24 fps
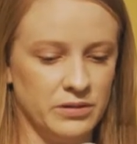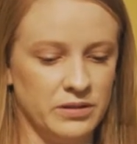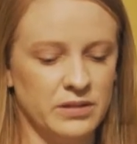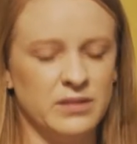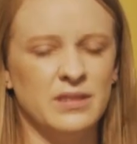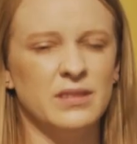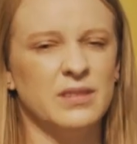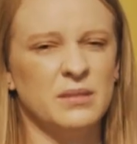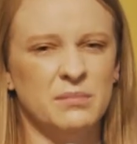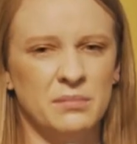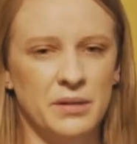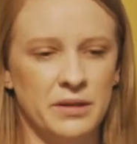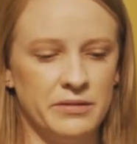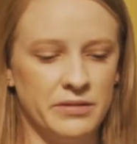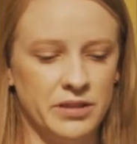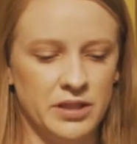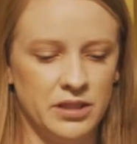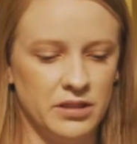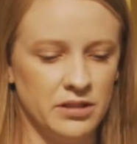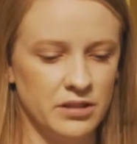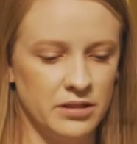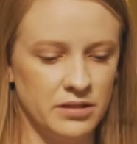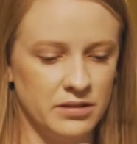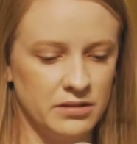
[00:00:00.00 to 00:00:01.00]
This isn't my
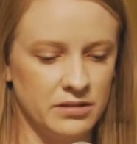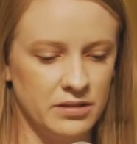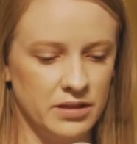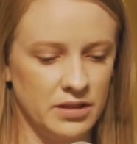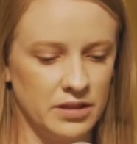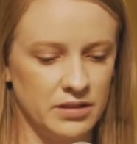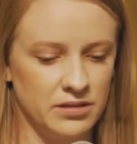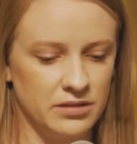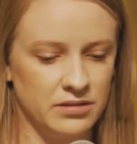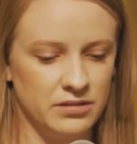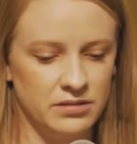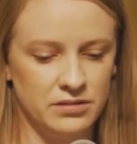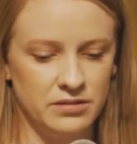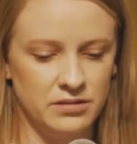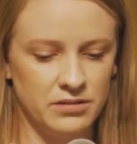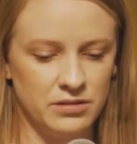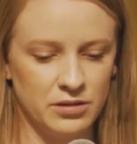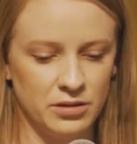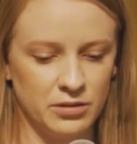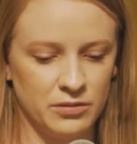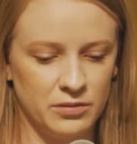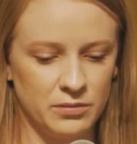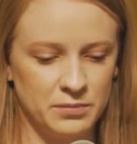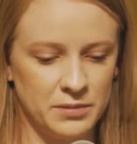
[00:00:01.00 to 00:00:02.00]
video. I
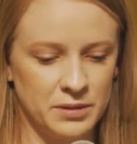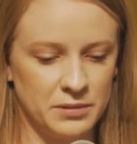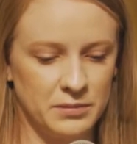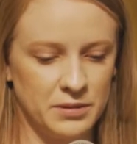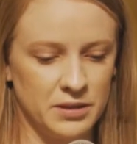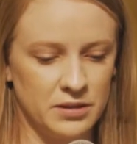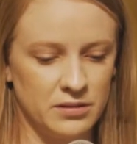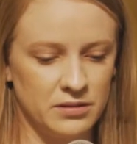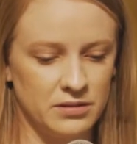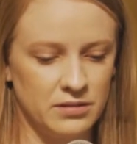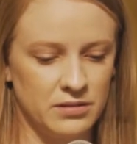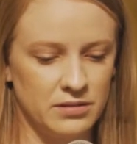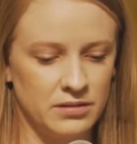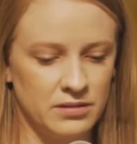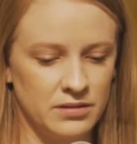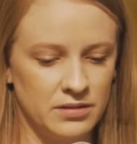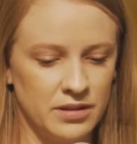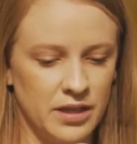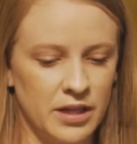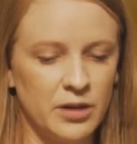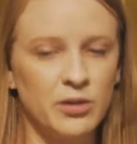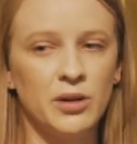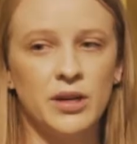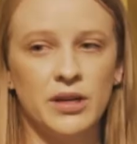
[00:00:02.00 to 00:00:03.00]
took it from someone else.
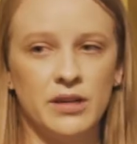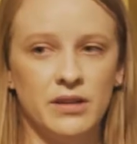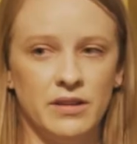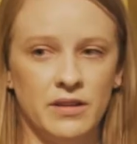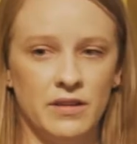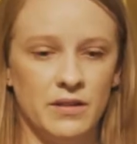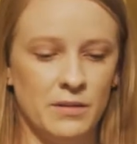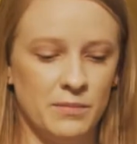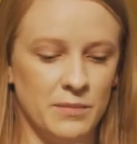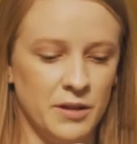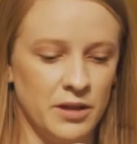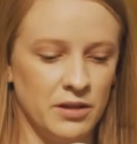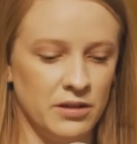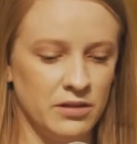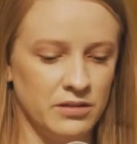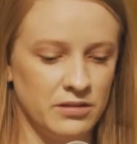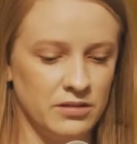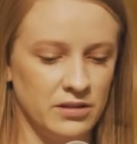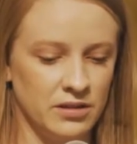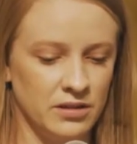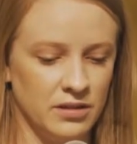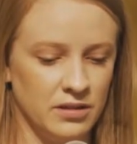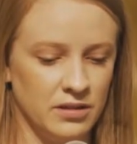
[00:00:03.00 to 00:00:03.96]
I credited them though, so.